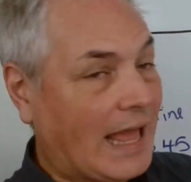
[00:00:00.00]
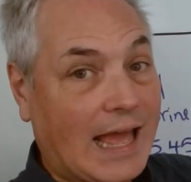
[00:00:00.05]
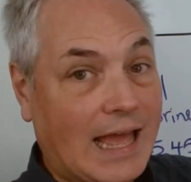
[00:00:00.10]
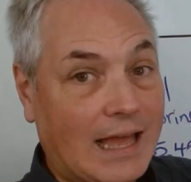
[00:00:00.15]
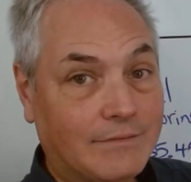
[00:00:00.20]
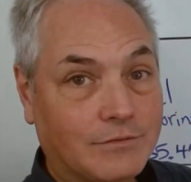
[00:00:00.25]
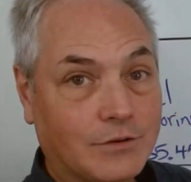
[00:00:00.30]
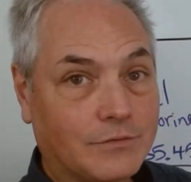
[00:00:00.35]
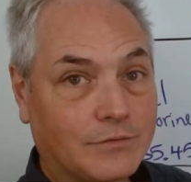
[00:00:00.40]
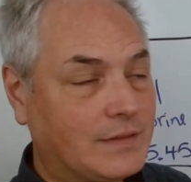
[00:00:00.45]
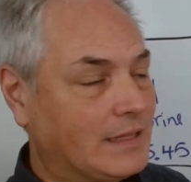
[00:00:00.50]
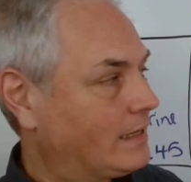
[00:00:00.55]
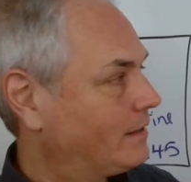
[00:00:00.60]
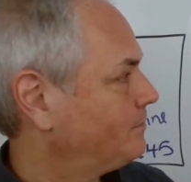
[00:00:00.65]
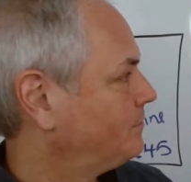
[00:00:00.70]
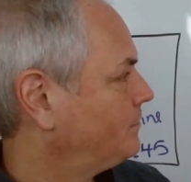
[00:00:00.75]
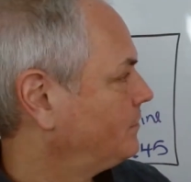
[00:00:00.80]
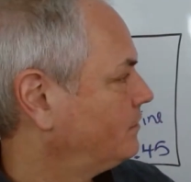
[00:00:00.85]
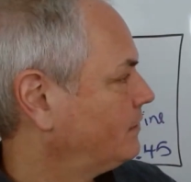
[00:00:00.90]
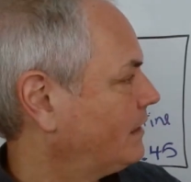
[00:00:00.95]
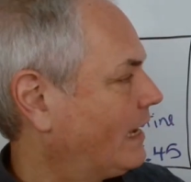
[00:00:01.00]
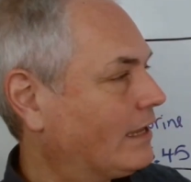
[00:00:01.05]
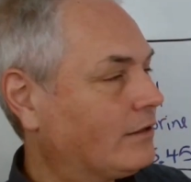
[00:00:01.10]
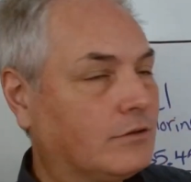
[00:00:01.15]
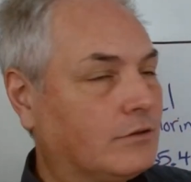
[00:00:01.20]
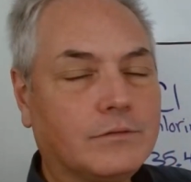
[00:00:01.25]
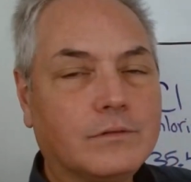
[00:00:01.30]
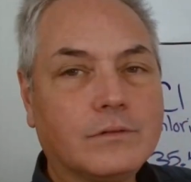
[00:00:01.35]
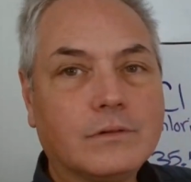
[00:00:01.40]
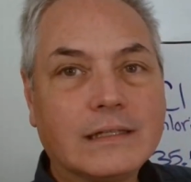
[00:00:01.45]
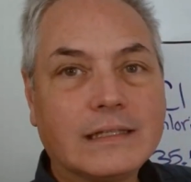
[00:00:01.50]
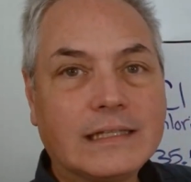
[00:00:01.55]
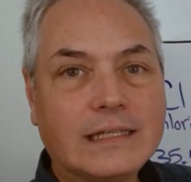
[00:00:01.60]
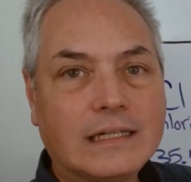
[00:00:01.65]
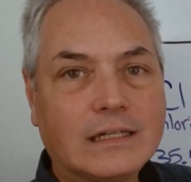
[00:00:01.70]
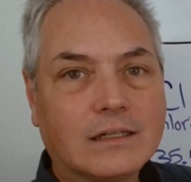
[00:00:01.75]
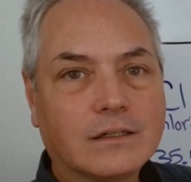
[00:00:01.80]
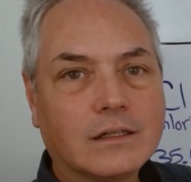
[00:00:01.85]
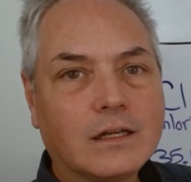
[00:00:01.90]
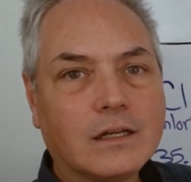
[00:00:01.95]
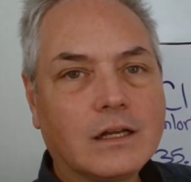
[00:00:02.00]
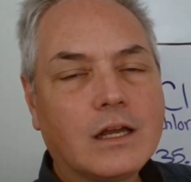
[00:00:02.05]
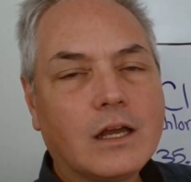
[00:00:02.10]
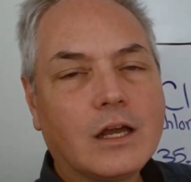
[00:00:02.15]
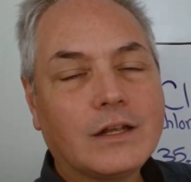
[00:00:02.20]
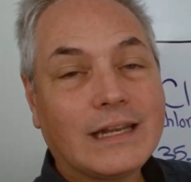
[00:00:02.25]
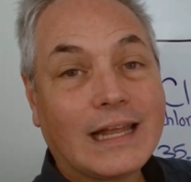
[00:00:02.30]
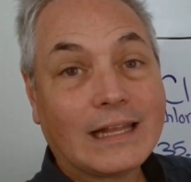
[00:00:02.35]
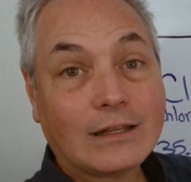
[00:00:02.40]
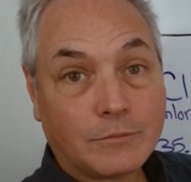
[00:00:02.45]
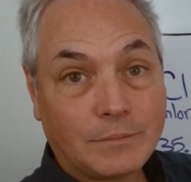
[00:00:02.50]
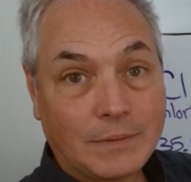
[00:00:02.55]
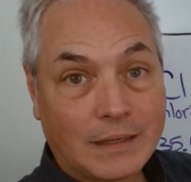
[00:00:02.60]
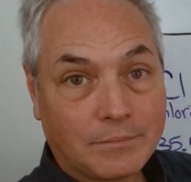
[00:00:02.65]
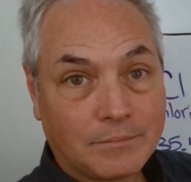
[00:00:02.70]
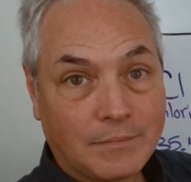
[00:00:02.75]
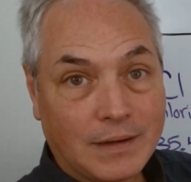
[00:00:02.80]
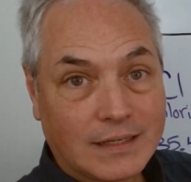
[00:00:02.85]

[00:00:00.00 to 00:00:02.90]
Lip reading: half of them had here an atomic